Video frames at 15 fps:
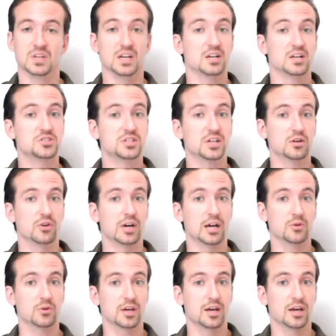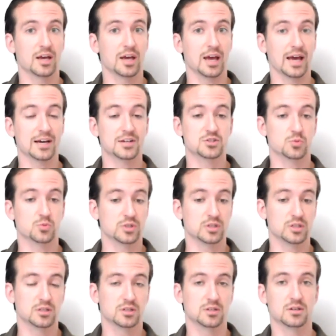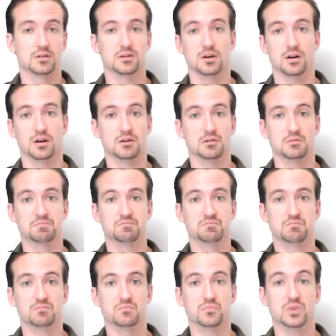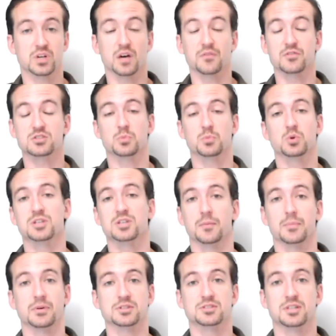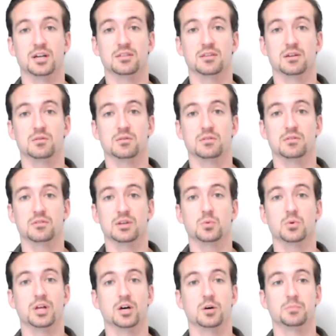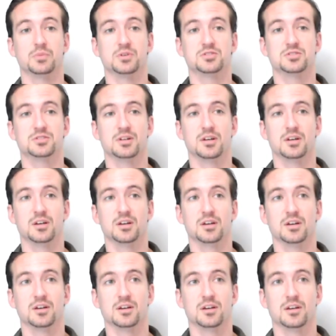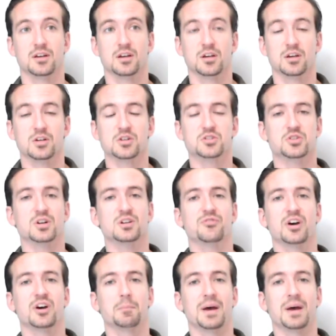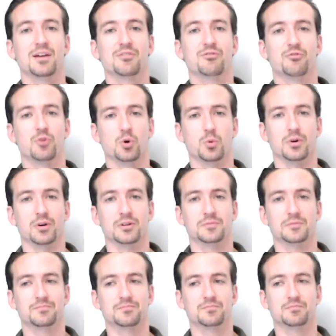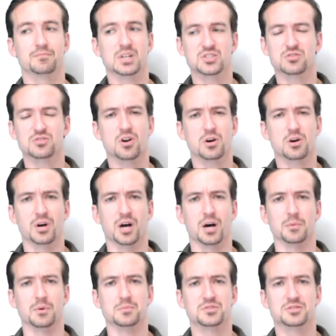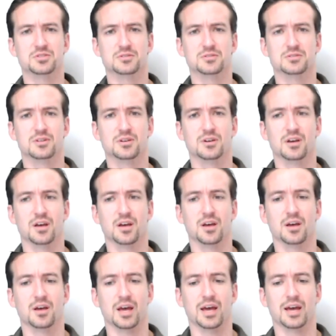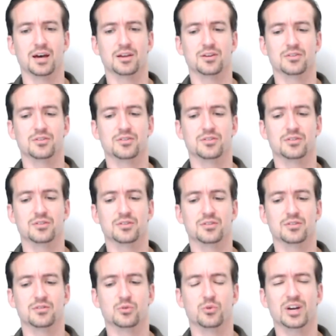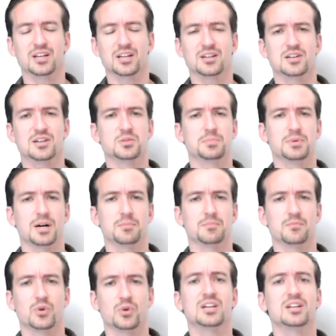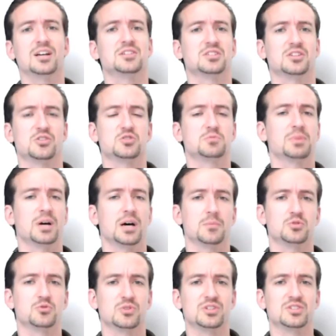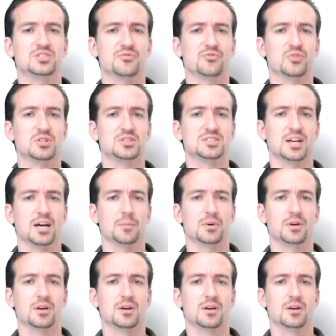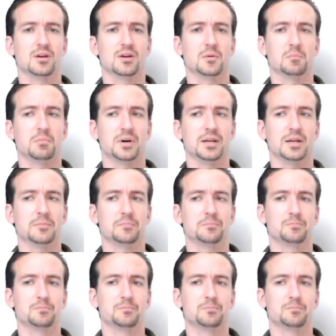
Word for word: stick around as we uh, cover some more topics that I think think will help us start to find a path forward because there are problems. And recognize problem, recognizing there's problems really is the first step. But